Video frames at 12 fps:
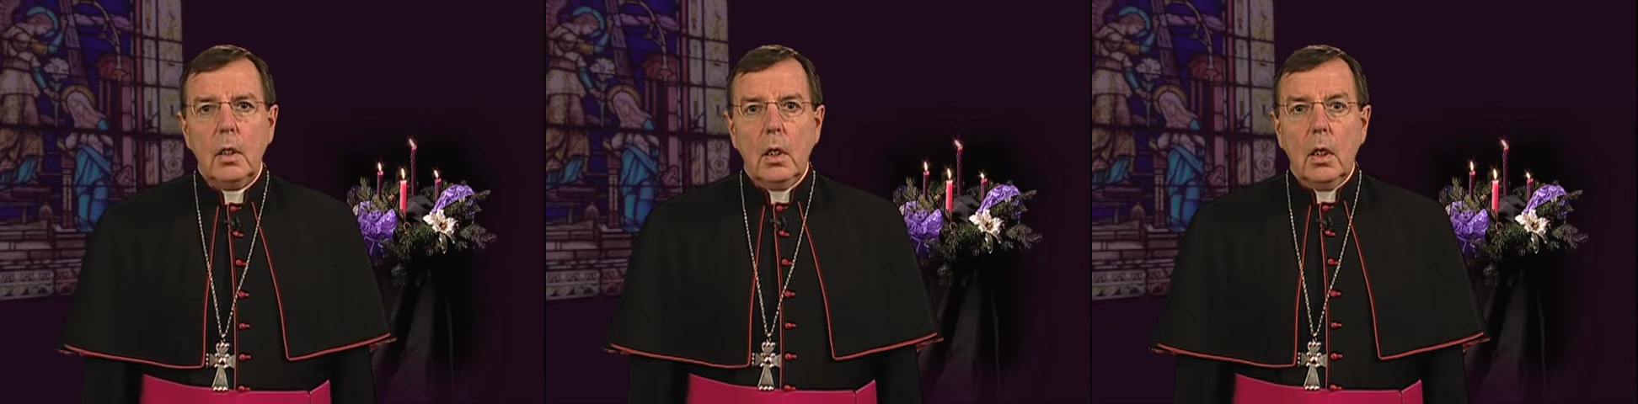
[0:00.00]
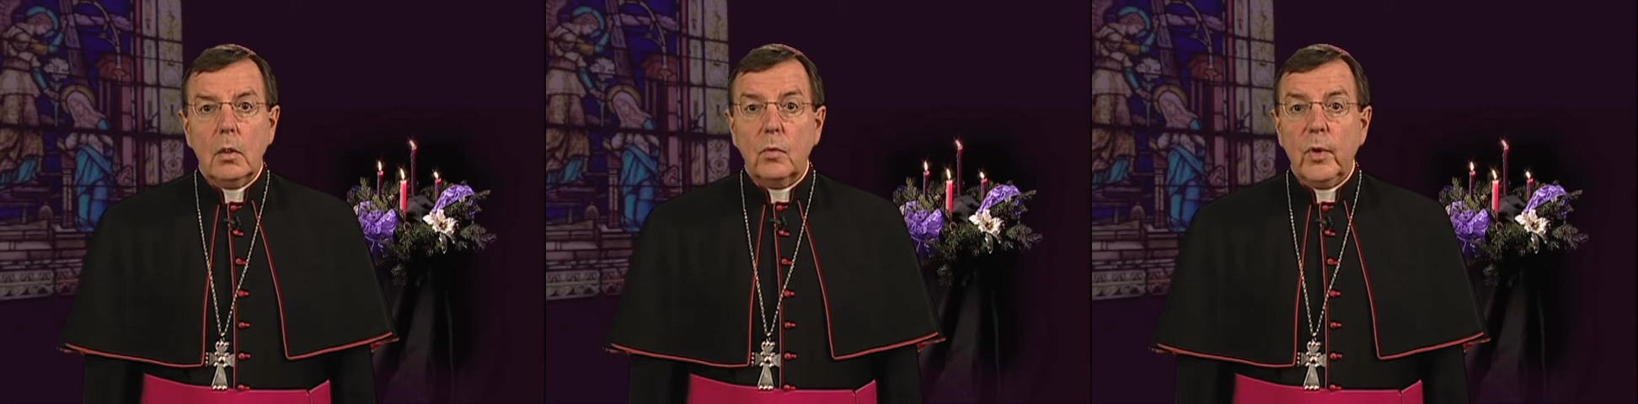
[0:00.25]

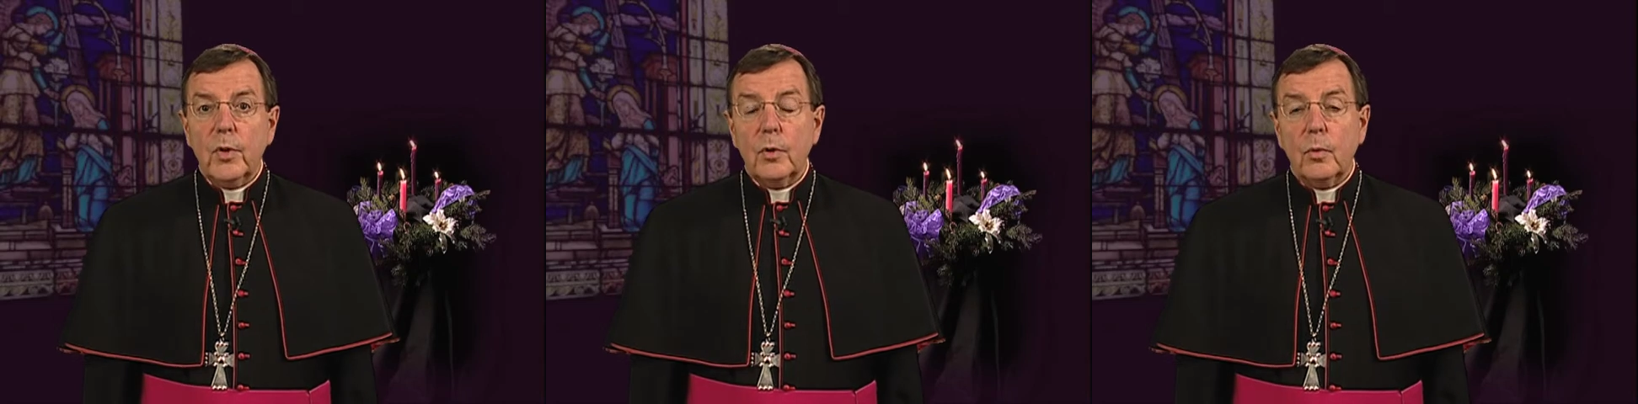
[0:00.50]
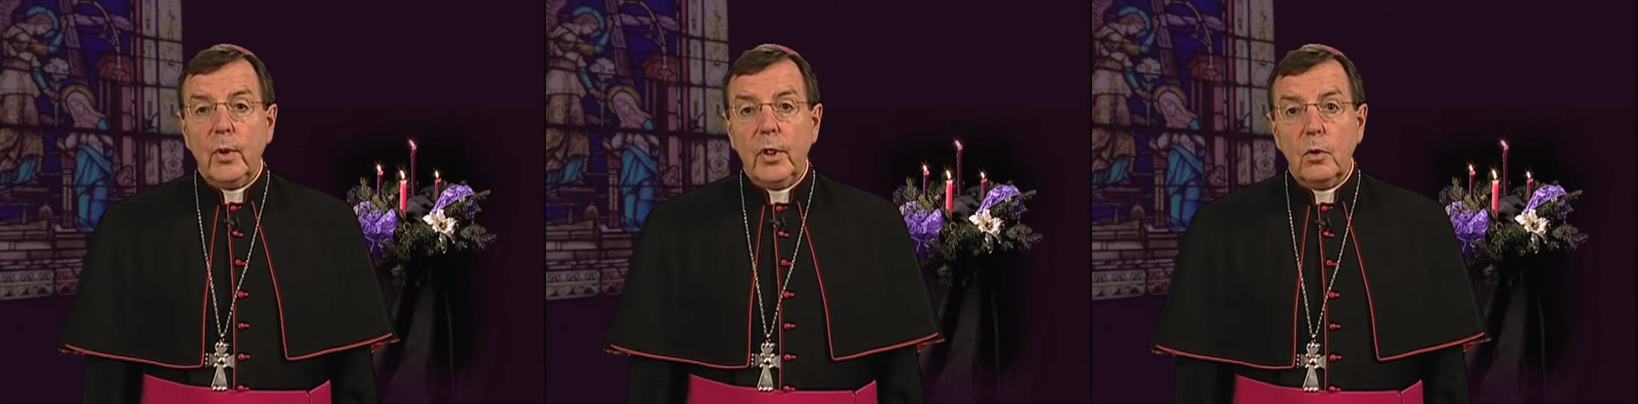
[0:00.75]
and with a
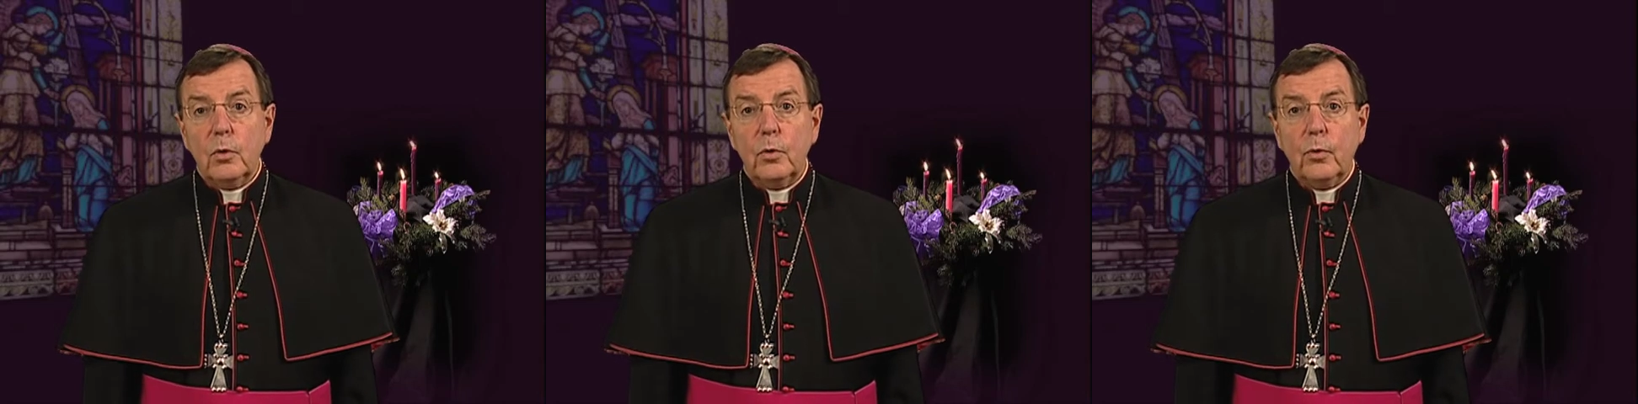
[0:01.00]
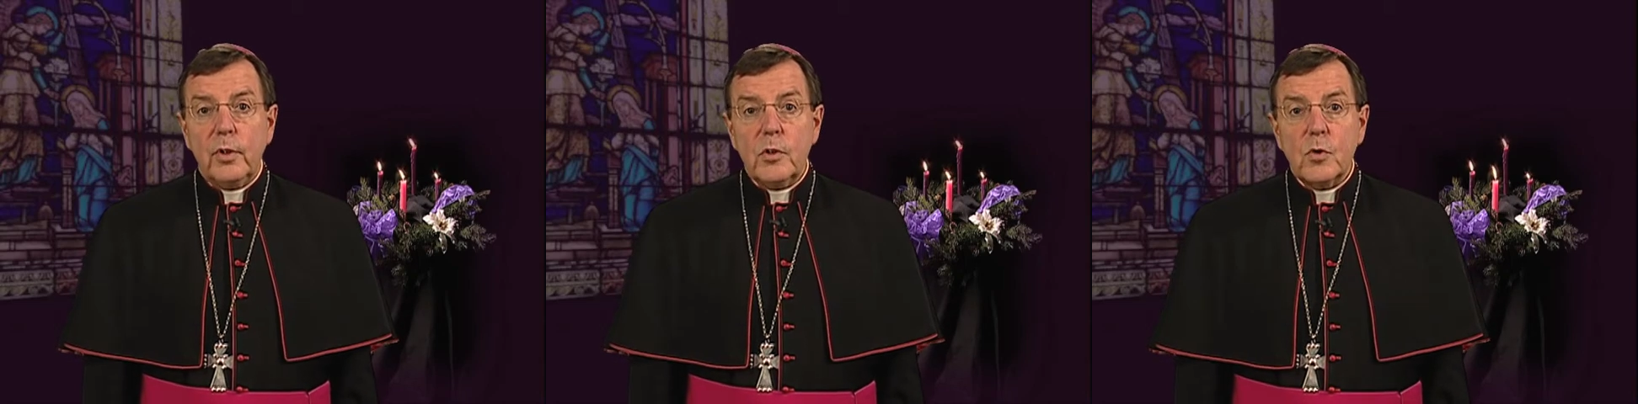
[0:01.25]
renewed
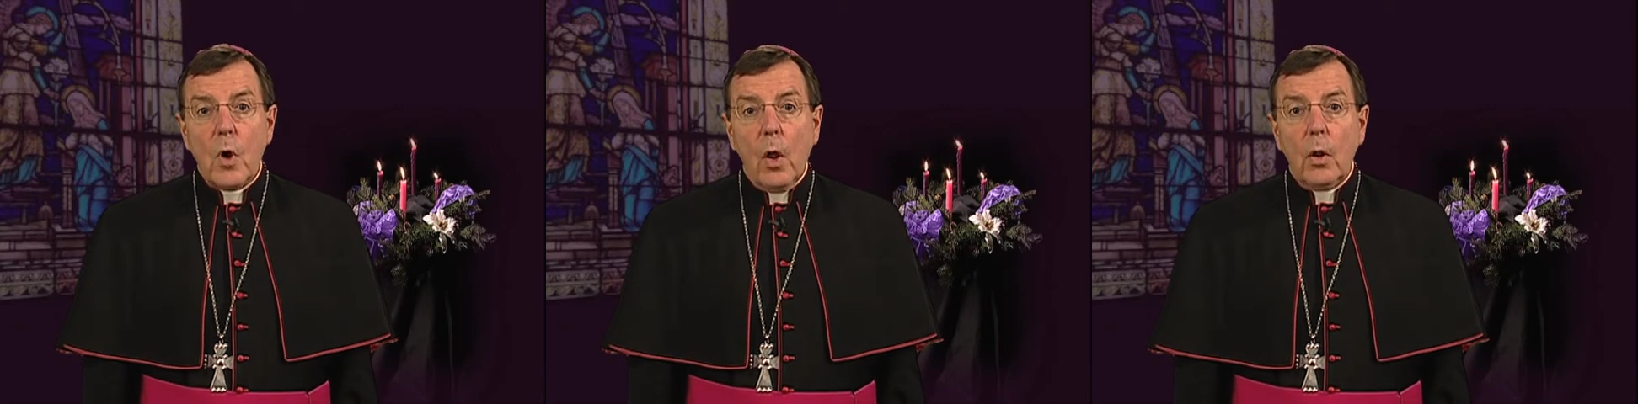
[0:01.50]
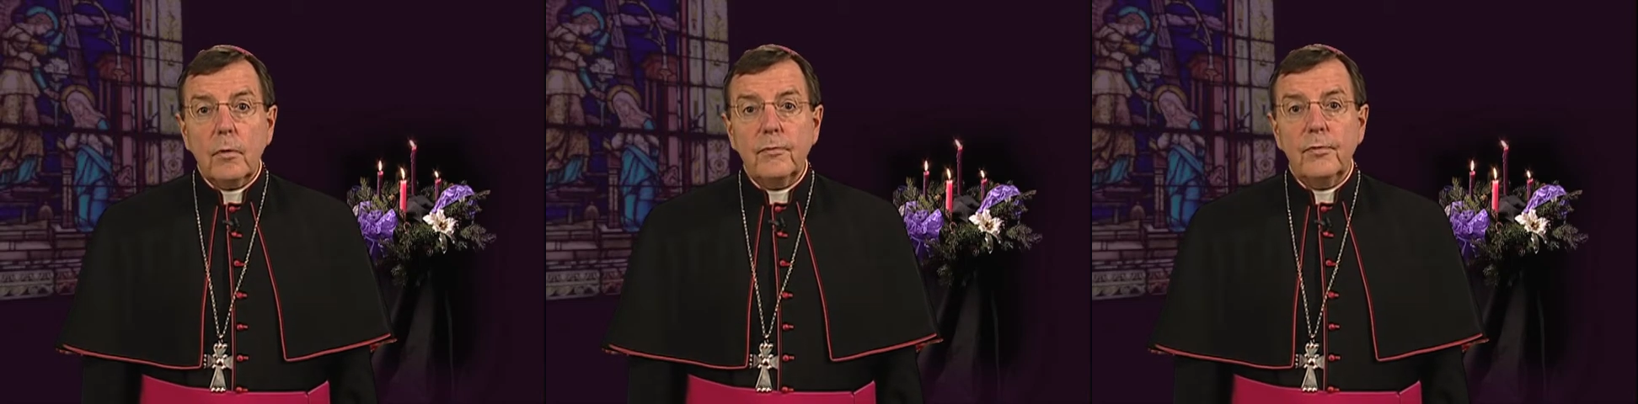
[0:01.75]

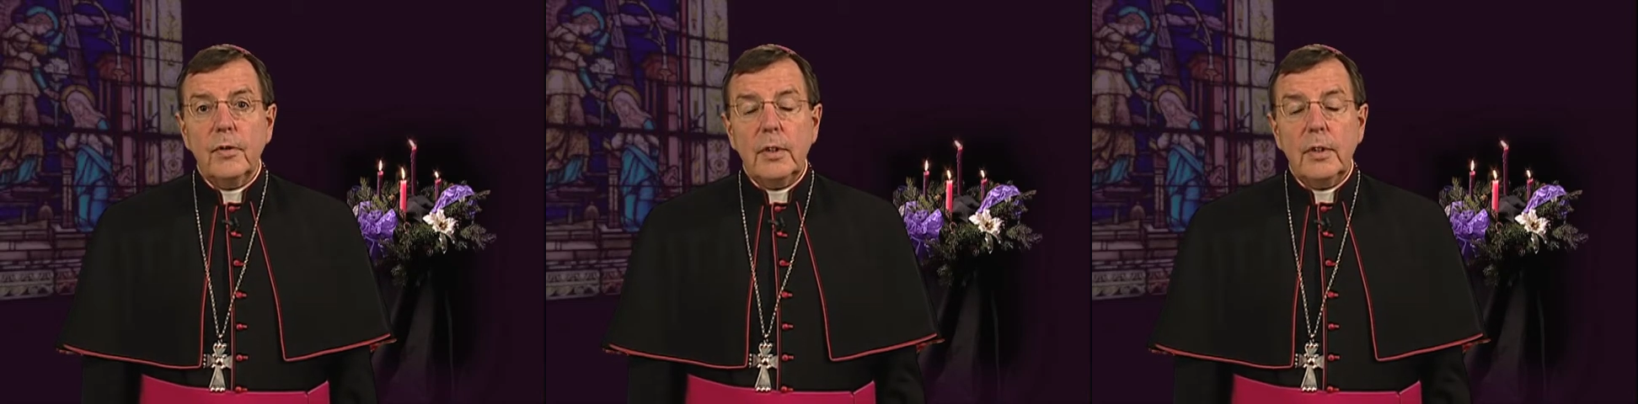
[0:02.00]
resolve